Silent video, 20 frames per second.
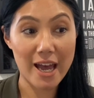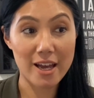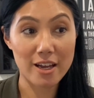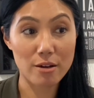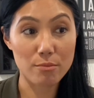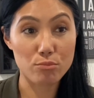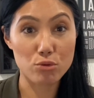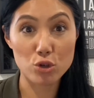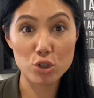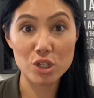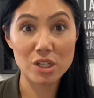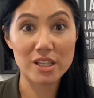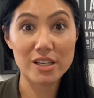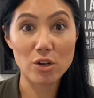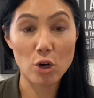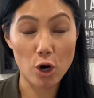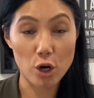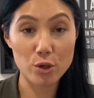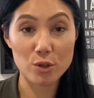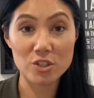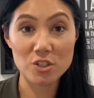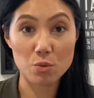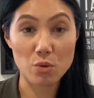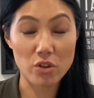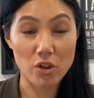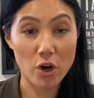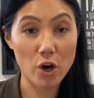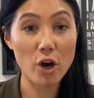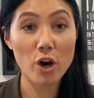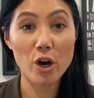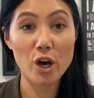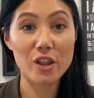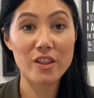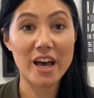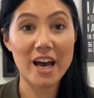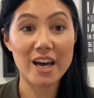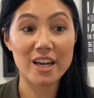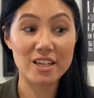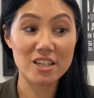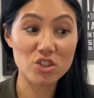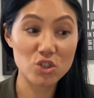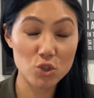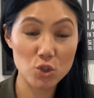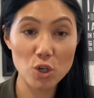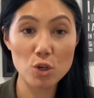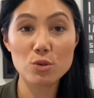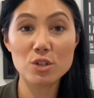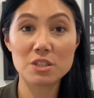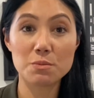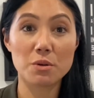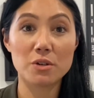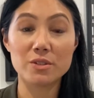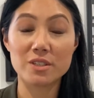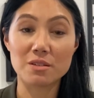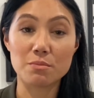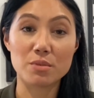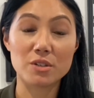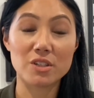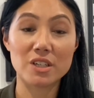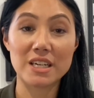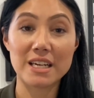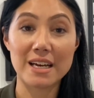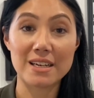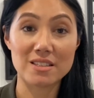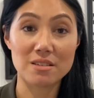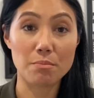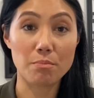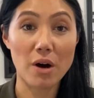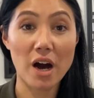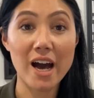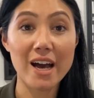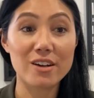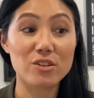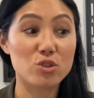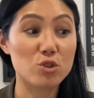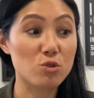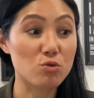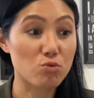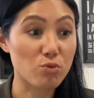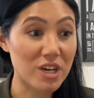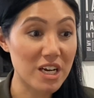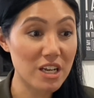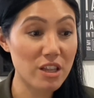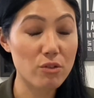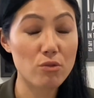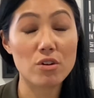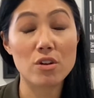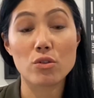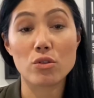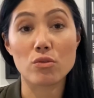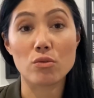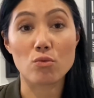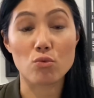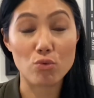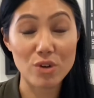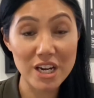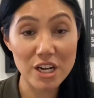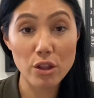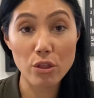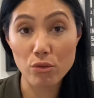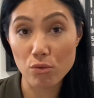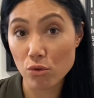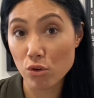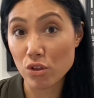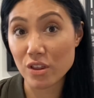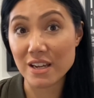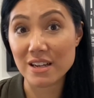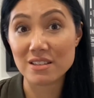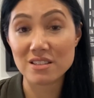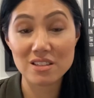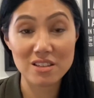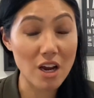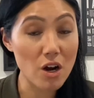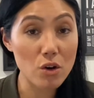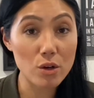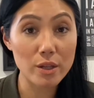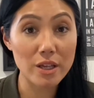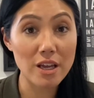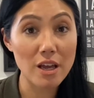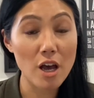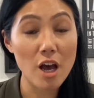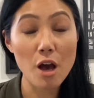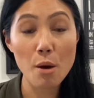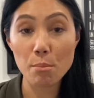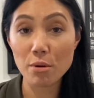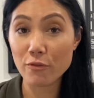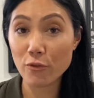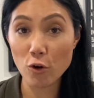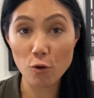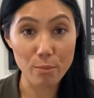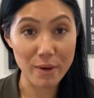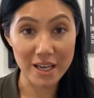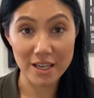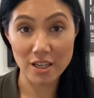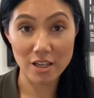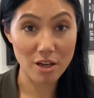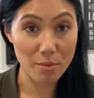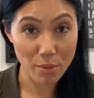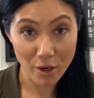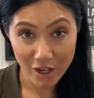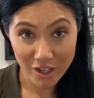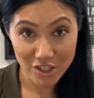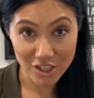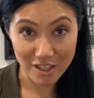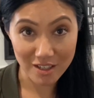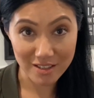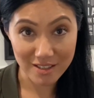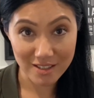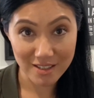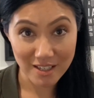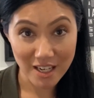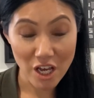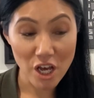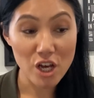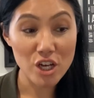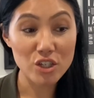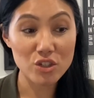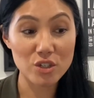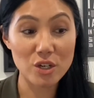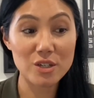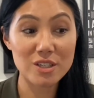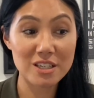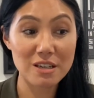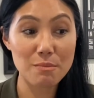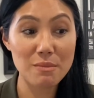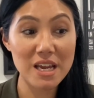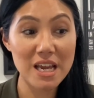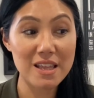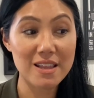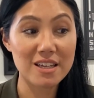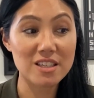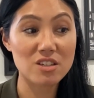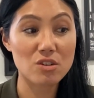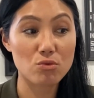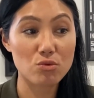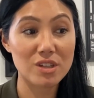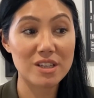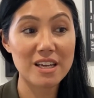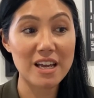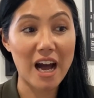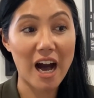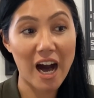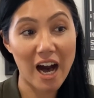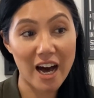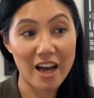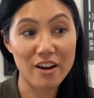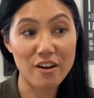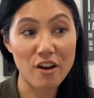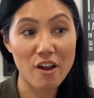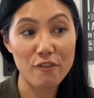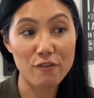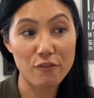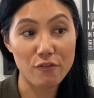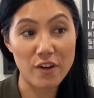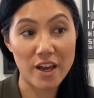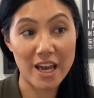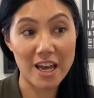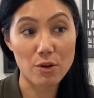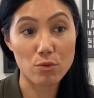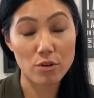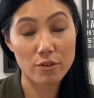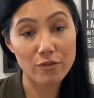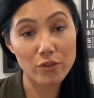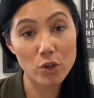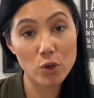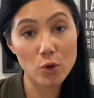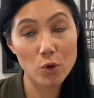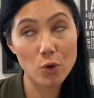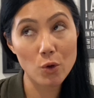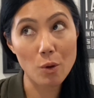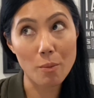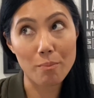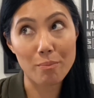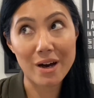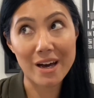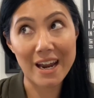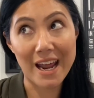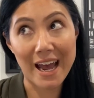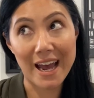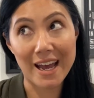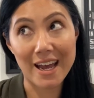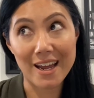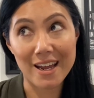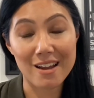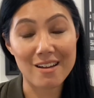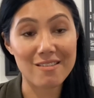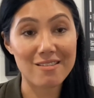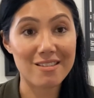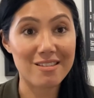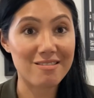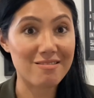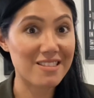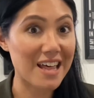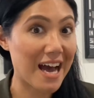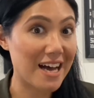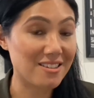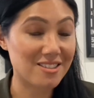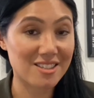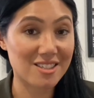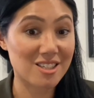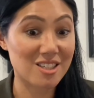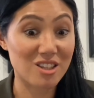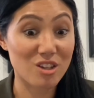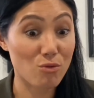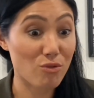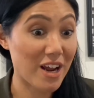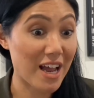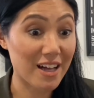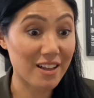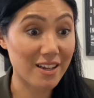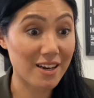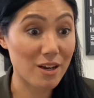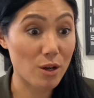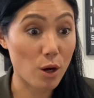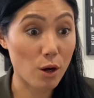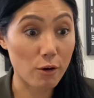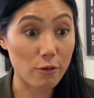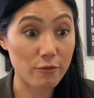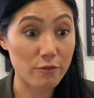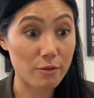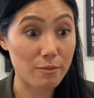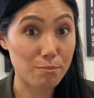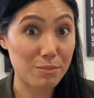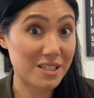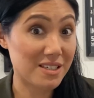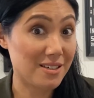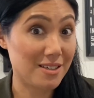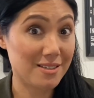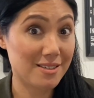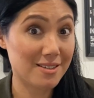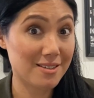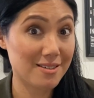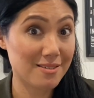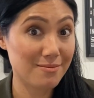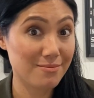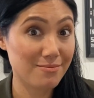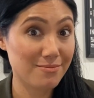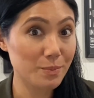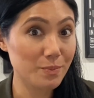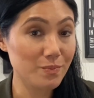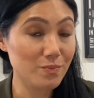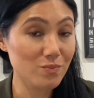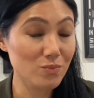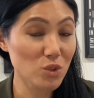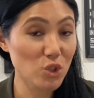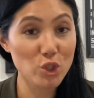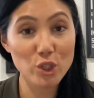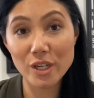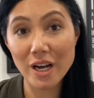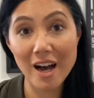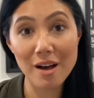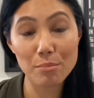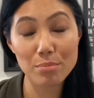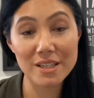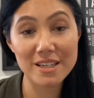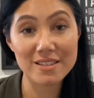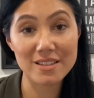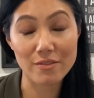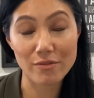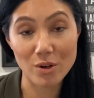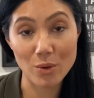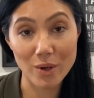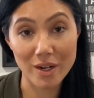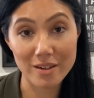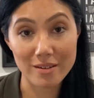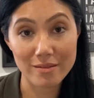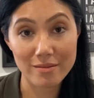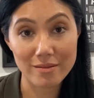brutally honest with her that it's your responsibility as a buyer to read through things thoroughly before making a purchase. So to me, that's a really unfair review, but hey, that's the reality of business. You can't please everyone.